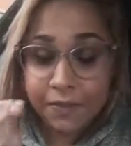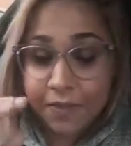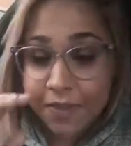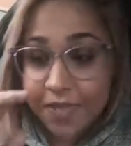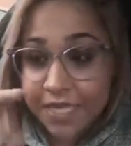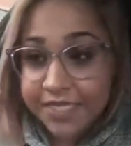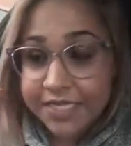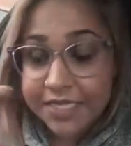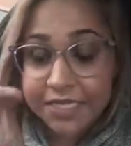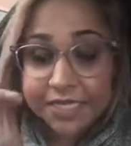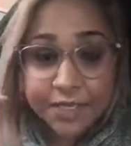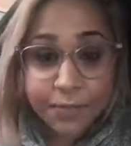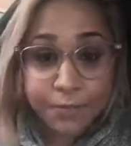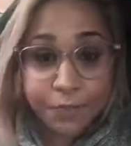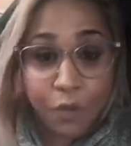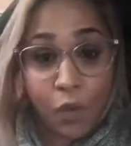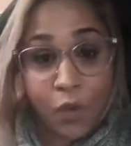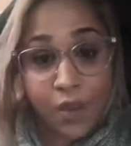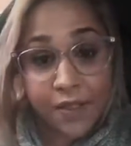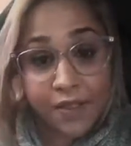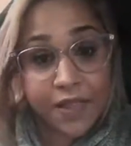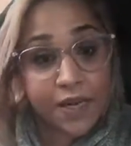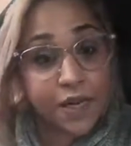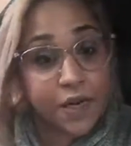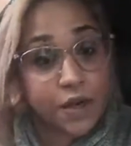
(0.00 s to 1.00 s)
this is the
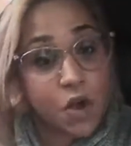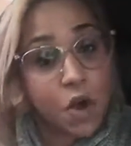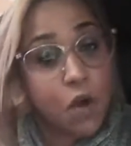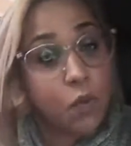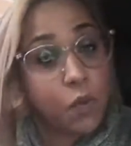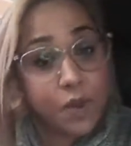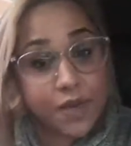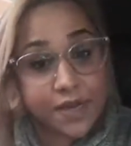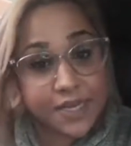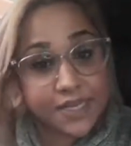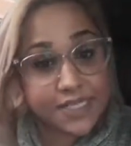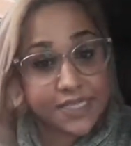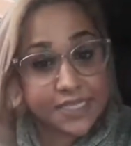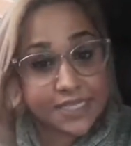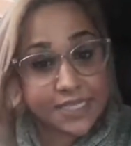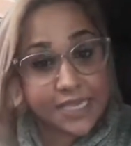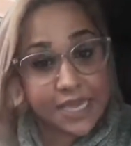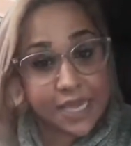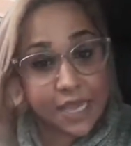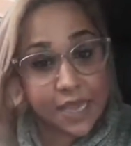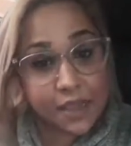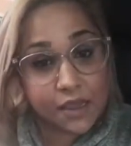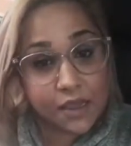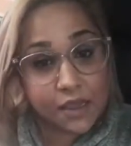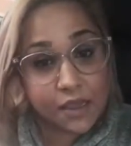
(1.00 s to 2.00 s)
point that no one is
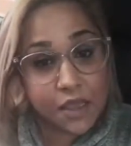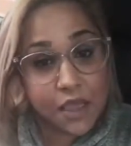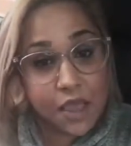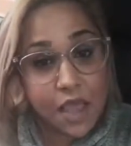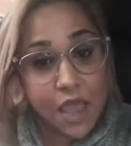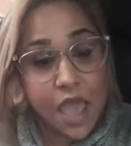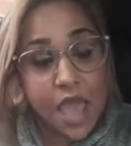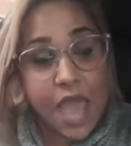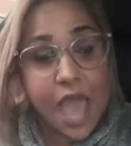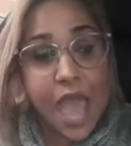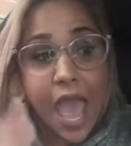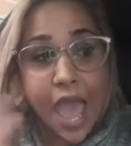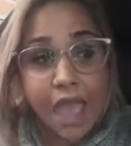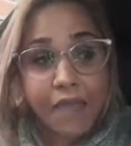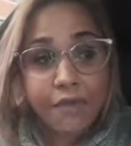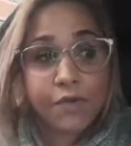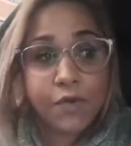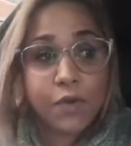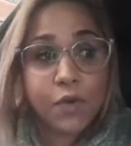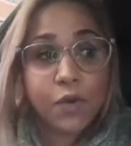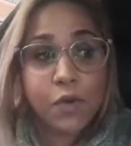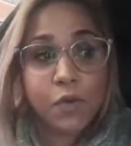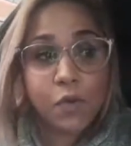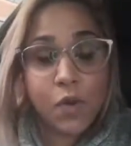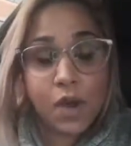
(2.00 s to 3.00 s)
seeing.
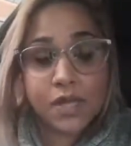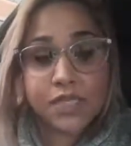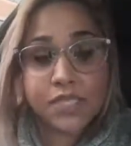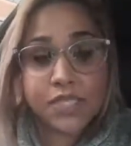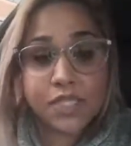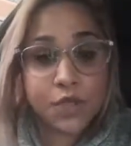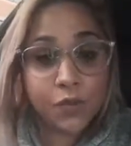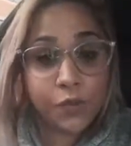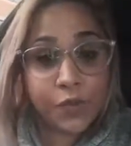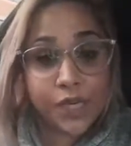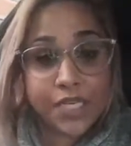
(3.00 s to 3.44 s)
Everyone wants to